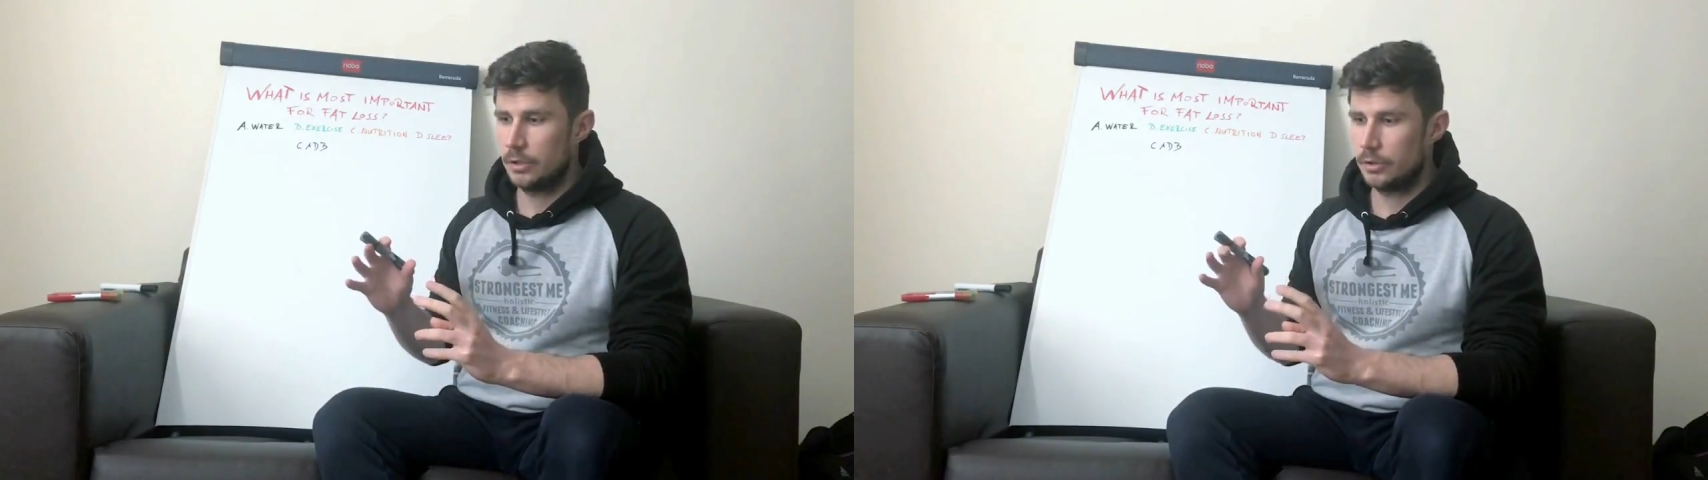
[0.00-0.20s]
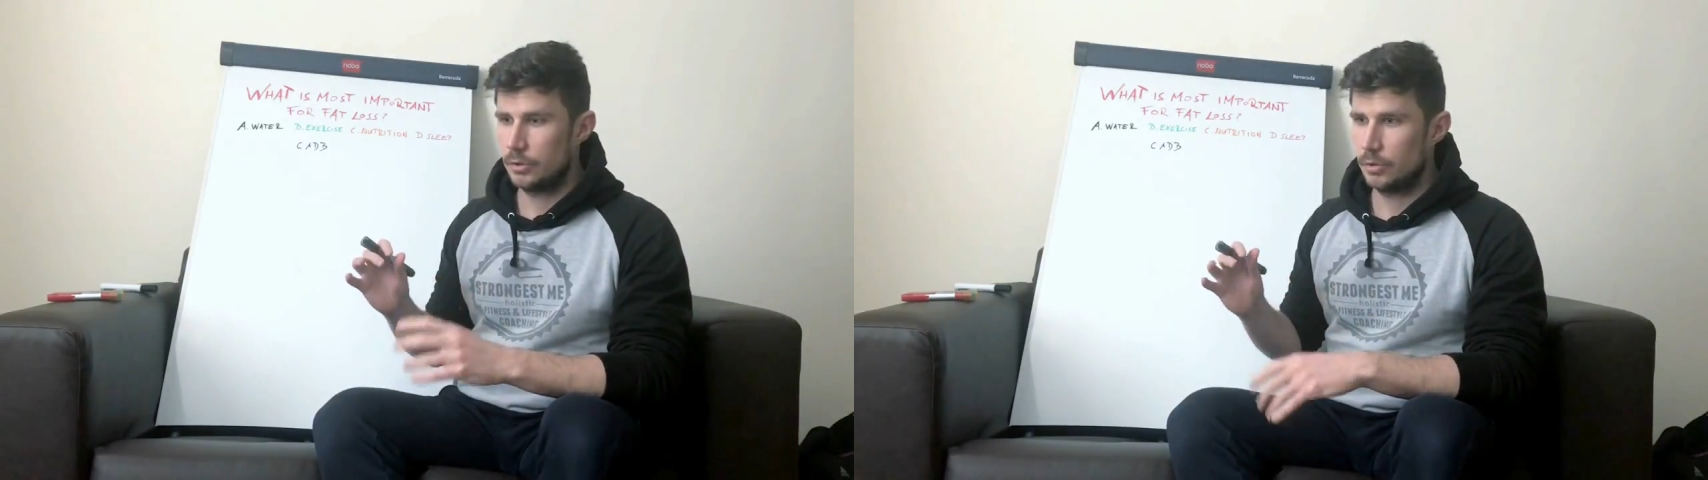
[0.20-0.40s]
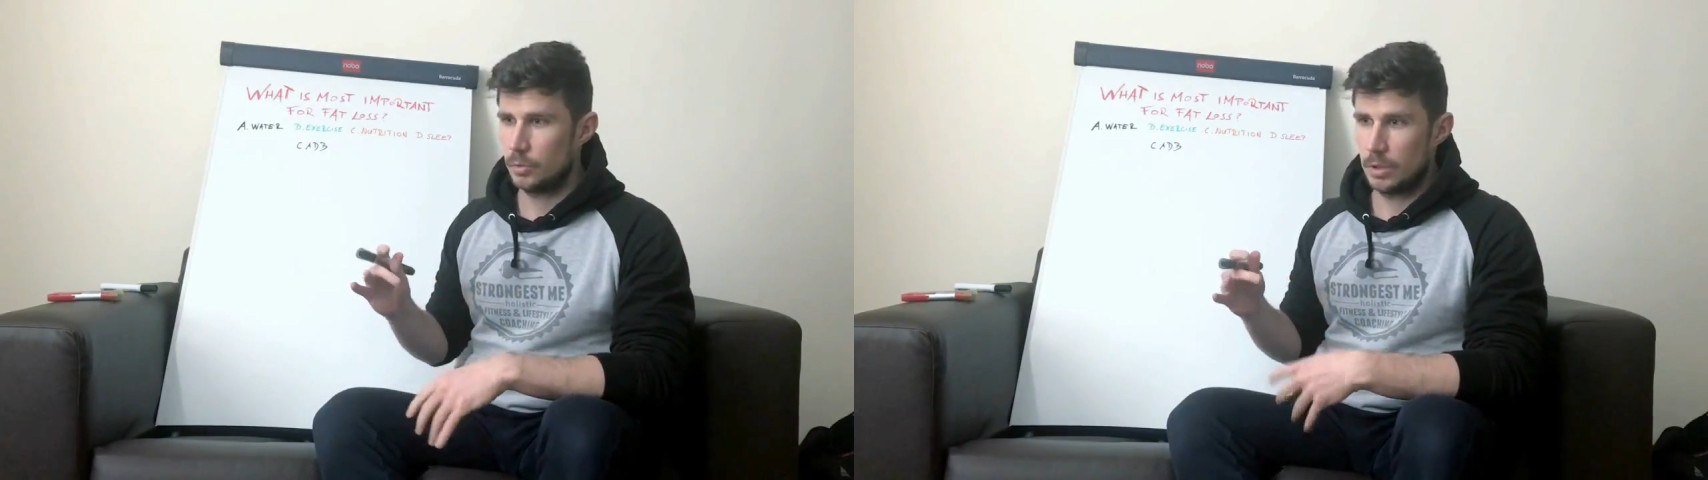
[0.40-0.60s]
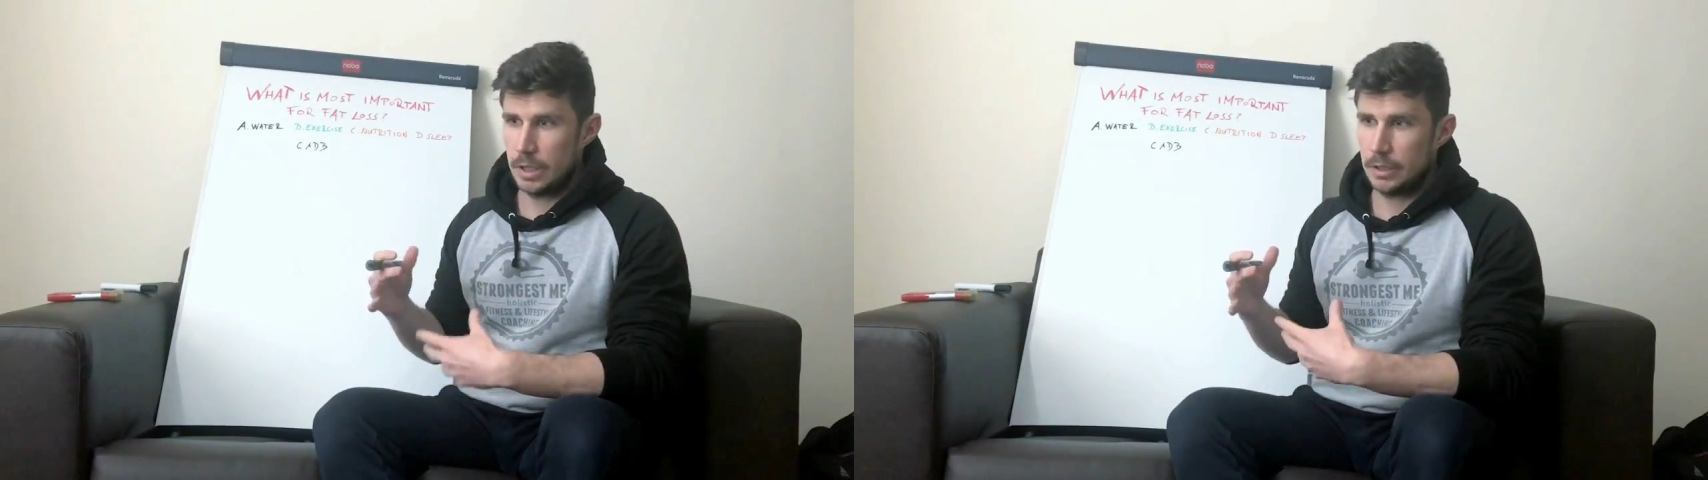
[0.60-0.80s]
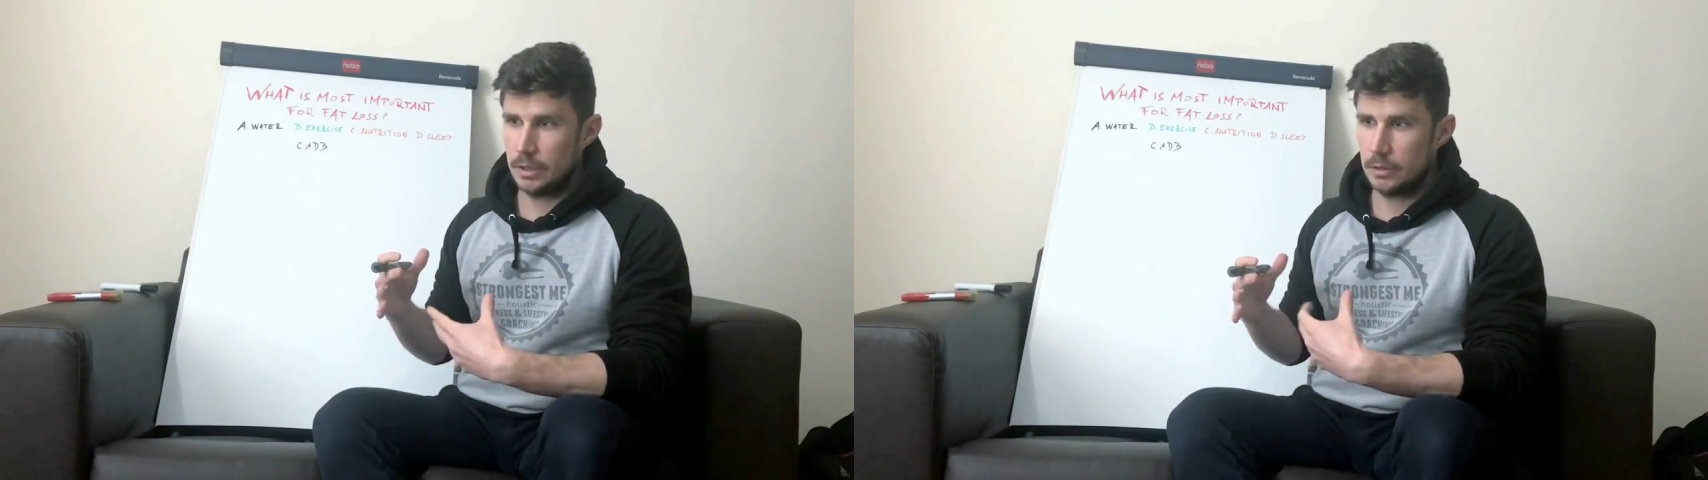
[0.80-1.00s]
So what
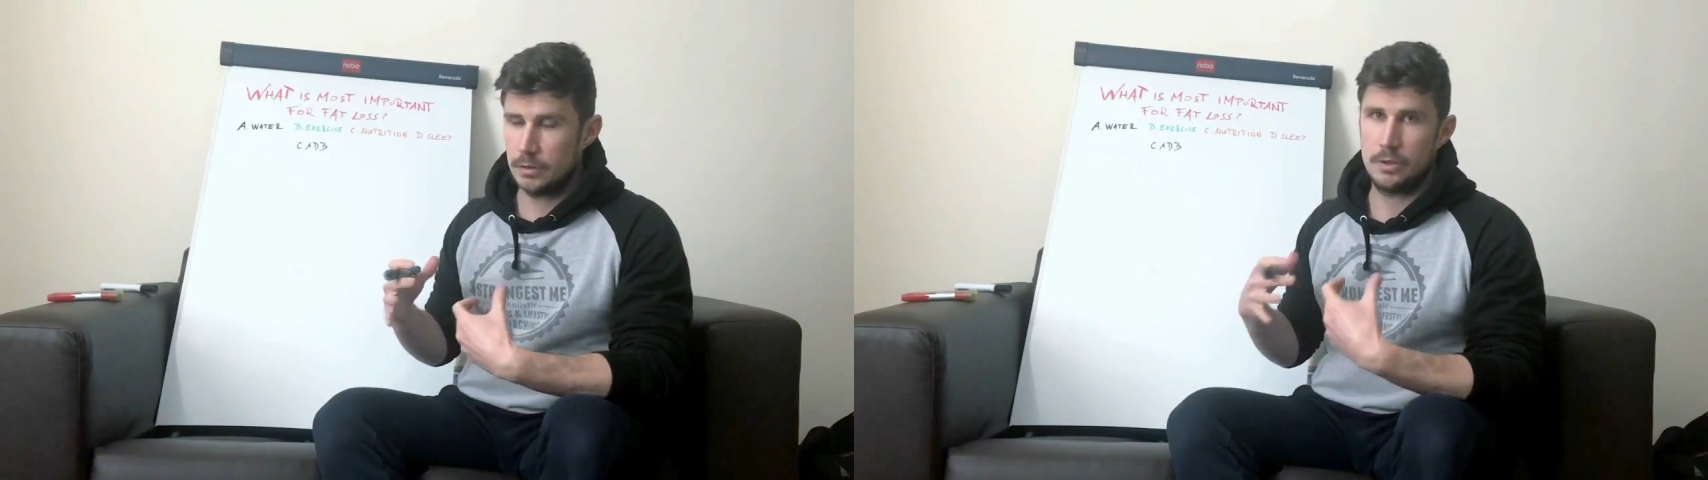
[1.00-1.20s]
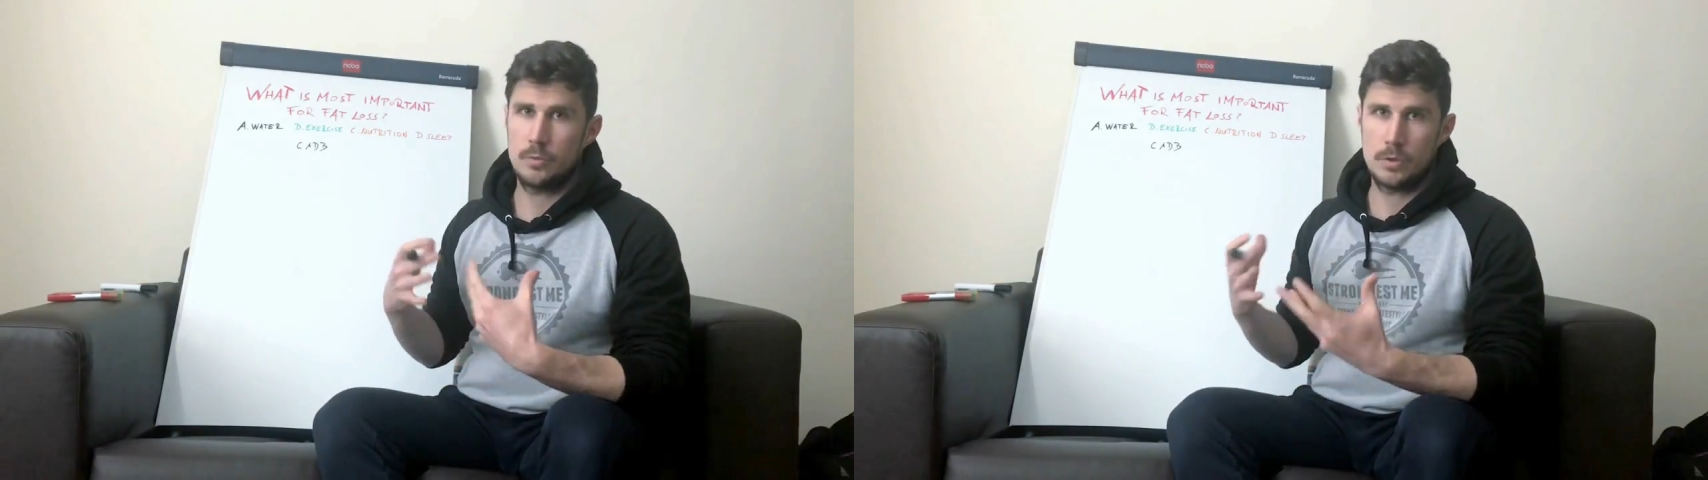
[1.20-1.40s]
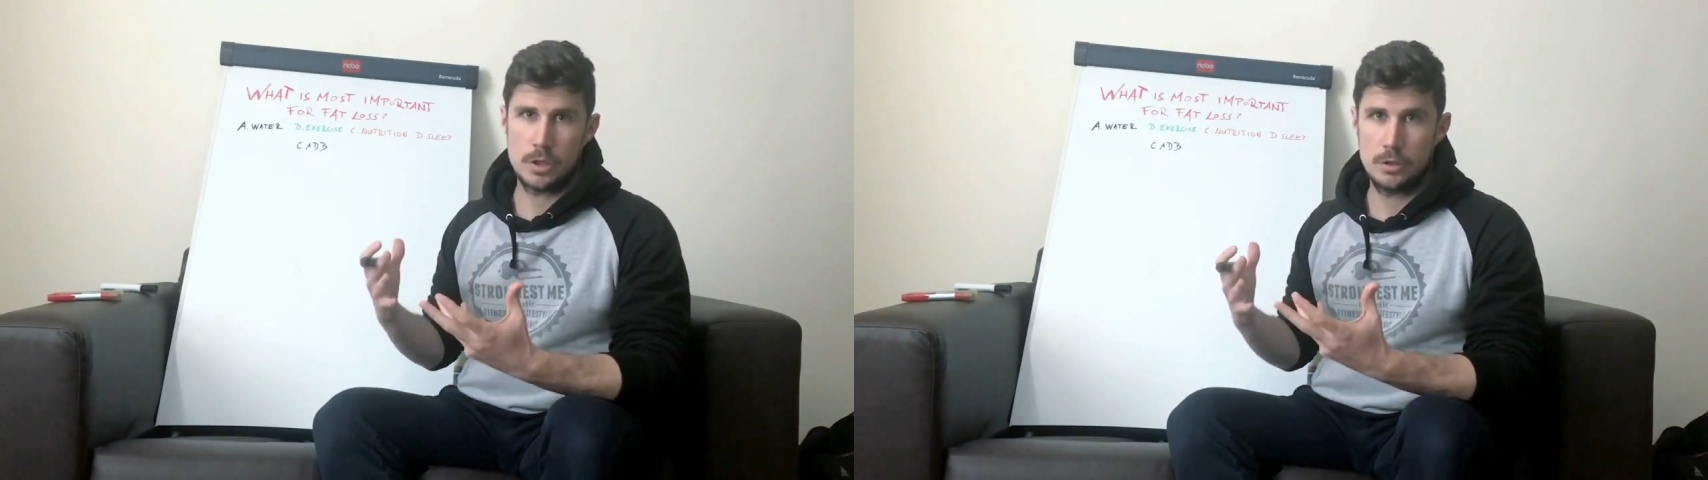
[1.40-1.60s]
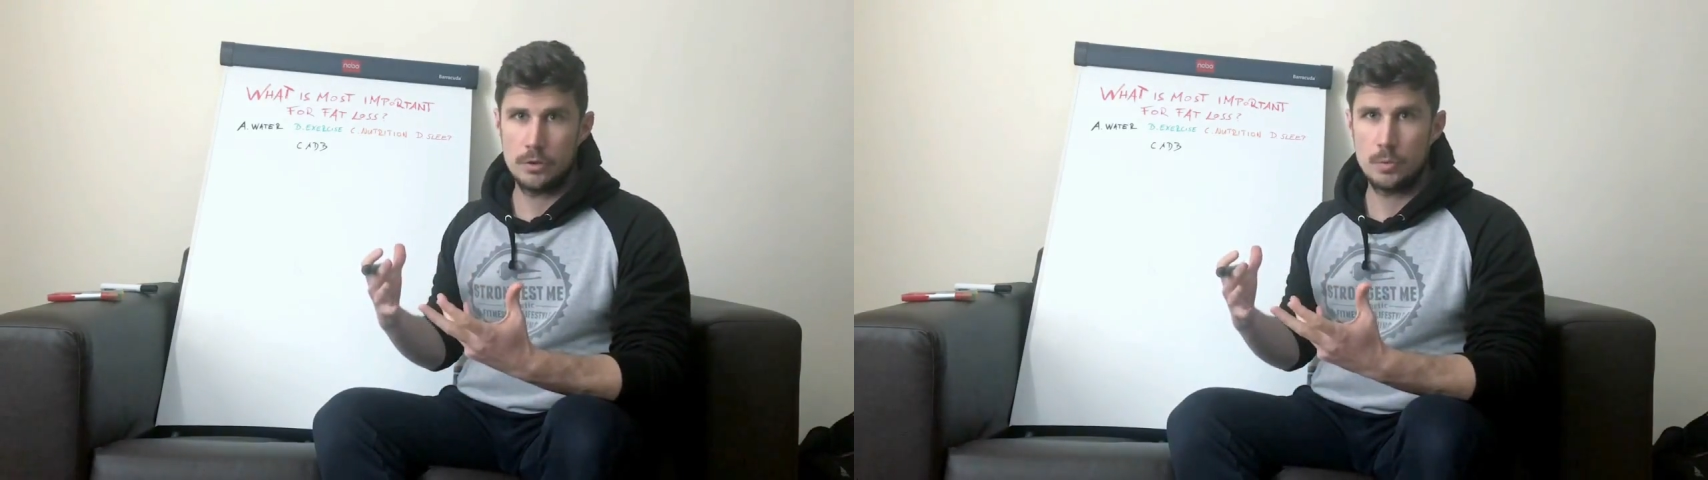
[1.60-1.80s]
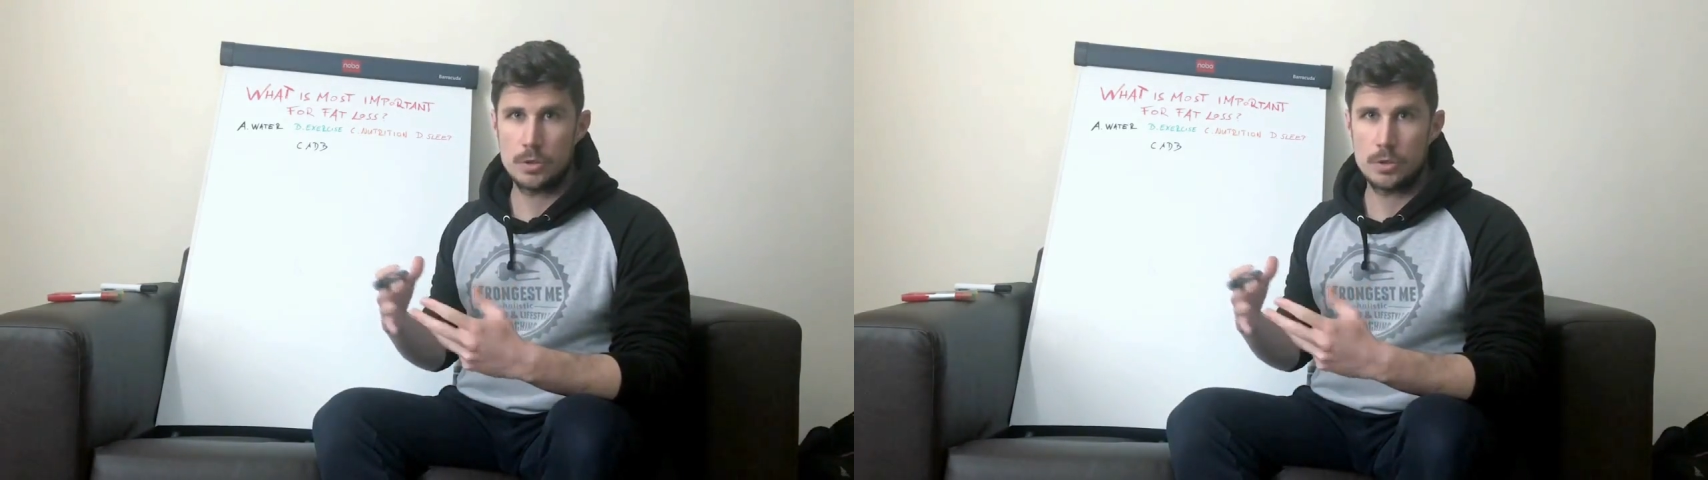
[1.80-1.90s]
I did is, what I knew,